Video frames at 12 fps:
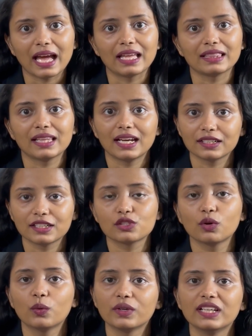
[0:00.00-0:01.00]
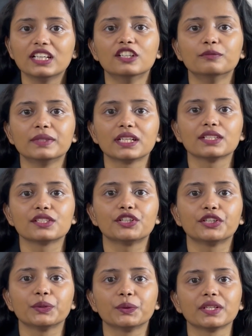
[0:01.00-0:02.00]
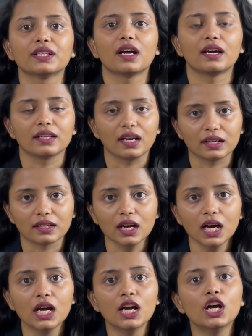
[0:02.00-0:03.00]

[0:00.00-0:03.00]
and that is the only government institute in Haryana